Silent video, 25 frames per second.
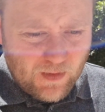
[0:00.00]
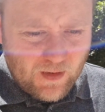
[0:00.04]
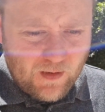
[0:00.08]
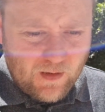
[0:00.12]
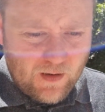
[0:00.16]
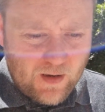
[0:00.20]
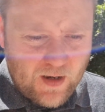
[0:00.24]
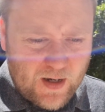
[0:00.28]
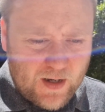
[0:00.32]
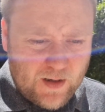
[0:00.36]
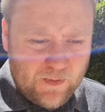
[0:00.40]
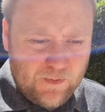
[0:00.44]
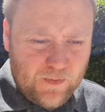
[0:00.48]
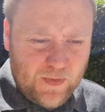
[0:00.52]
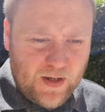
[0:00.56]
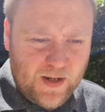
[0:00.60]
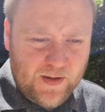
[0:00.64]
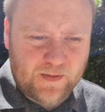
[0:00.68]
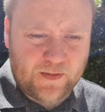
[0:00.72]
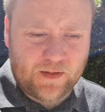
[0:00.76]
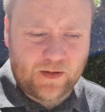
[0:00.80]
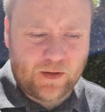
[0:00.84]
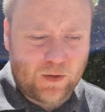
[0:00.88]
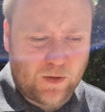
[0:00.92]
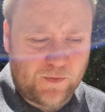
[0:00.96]

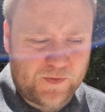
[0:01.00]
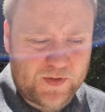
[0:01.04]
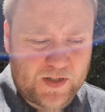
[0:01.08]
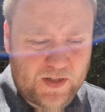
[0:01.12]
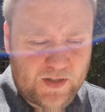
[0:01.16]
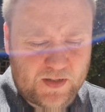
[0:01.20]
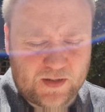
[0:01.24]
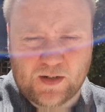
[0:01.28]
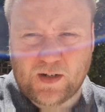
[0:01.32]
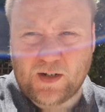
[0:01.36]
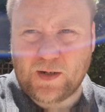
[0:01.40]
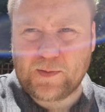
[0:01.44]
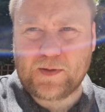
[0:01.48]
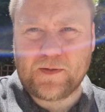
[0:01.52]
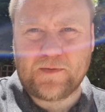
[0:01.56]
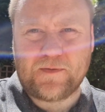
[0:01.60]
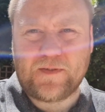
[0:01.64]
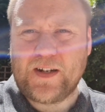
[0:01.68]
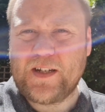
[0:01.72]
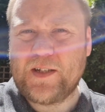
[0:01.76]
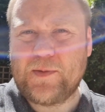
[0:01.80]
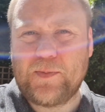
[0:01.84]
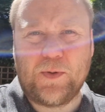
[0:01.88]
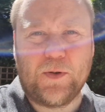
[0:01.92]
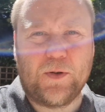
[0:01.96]
and obviously sign up to
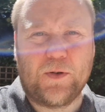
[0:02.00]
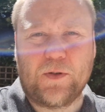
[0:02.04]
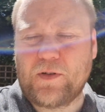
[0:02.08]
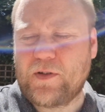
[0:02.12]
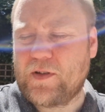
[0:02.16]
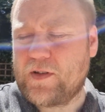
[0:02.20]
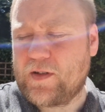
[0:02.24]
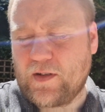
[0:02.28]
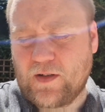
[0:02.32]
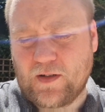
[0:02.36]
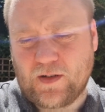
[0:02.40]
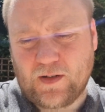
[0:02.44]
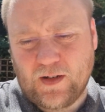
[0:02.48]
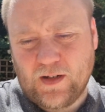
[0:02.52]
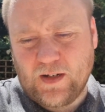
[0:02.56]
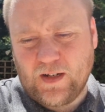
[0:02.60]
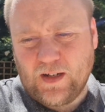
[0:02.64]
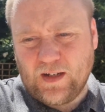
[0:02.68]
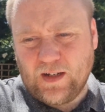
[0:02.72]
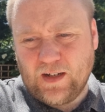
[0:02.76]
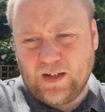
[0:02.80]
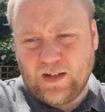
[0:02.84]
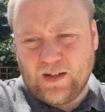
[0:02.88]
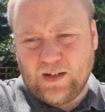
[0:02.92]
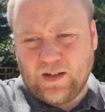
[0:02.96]
Facebook, to
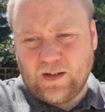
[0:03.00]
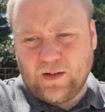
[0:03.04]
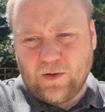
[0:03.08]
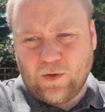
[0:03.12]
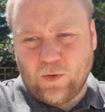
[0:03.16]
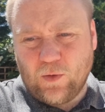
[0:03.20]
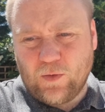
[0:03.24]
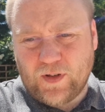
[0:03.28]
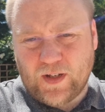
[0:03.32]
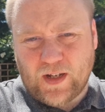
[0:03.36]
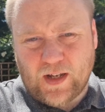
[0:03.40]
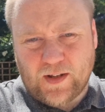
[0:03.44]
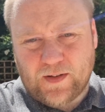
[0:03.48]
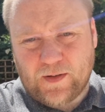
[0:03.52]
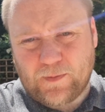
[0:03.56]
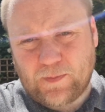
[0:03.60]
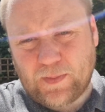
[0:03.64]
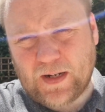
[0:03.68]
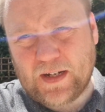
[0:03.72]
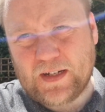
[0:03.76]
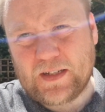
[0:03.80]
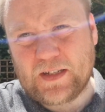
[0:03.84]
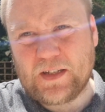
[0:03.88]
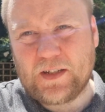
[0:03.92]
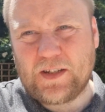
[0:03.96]
all the other
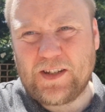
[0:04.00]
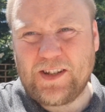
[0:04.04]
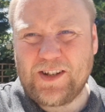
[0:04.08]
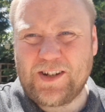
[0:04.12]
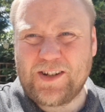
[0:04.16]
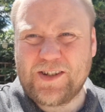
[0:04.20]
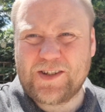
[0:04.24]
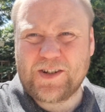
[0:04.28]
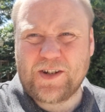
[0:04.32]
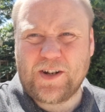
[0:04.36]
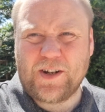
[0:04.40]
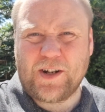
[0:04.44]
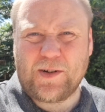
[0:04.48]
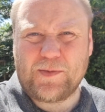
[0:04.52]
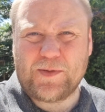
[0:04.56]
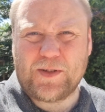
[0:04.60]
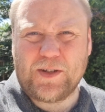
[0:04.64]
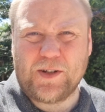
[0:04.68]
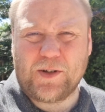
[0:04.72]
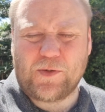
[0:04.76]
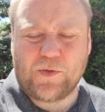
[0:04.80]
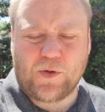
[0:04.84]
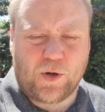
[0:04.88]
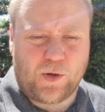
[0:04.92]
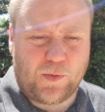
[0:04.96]
places that you can sign up to the
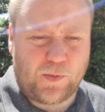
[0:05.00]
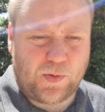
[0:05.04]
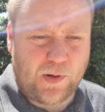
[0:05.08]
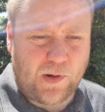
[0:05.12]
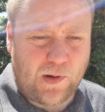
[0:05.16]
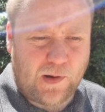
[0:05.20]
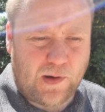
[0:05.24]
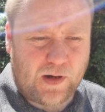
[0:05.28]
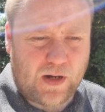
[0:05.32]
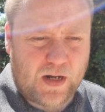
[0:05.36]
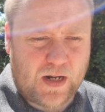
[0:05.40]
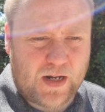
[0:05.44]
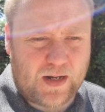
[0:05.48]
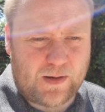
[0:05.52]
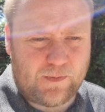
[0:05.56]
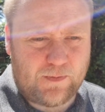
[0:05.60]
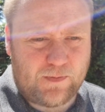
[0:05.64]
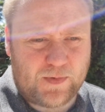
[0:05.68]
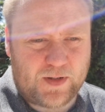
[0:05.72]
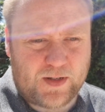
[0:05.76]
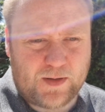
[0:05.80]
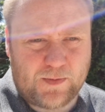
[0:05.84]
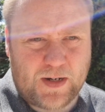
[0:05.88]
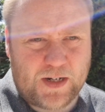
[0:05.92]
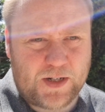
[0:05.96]
group,
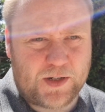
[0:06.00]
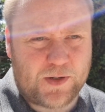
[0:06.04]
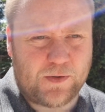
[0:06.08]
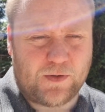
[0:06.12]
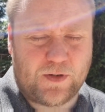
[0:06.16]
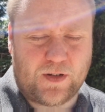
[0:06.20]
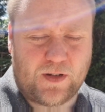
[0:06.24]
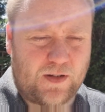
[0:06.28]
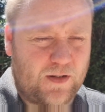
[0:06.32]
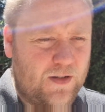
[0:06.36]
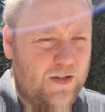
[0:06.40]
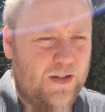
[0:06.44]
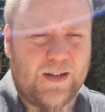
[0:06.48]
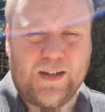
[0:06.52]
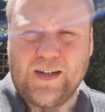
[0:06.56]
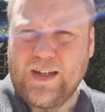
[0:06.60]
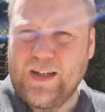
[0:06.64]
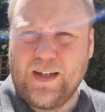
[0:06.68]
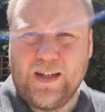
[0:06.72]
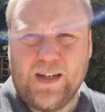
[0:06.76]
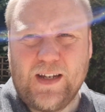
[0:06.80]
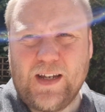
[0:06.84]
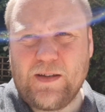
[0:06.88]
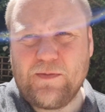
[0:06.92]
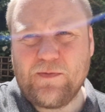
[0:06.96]
to make sure you're
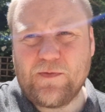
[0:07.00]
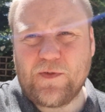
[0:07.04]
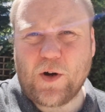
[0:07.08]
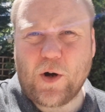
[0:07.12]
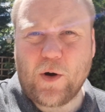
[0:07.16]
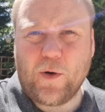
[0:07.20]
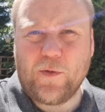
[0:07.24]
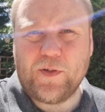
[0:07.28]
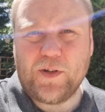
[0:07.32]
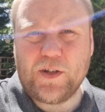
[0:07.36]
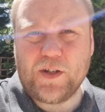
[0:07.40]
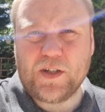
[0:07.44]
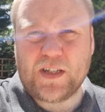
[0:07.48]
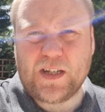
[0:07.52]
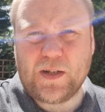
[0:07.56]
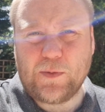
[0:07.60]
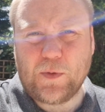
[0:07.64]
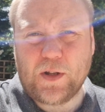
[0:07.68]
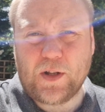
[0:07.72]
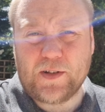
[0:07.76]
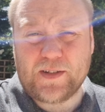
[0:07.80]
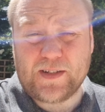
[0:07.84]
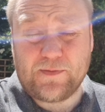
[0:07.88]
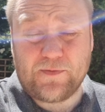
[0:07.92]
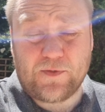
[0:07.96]
involved and you see when
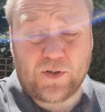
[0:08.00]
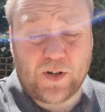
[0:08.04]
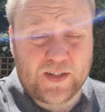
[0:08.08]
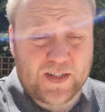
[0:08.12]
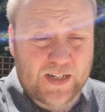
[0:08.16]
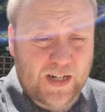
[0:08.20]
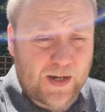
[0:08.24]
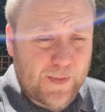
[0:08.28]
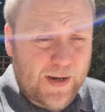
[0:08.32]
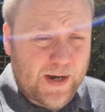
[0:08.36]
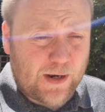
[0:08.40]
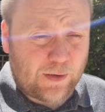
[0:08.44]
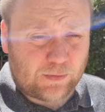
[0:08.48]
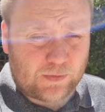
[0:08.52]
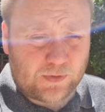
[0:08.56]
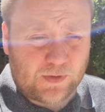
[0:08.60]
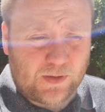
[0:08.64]
those invites come out.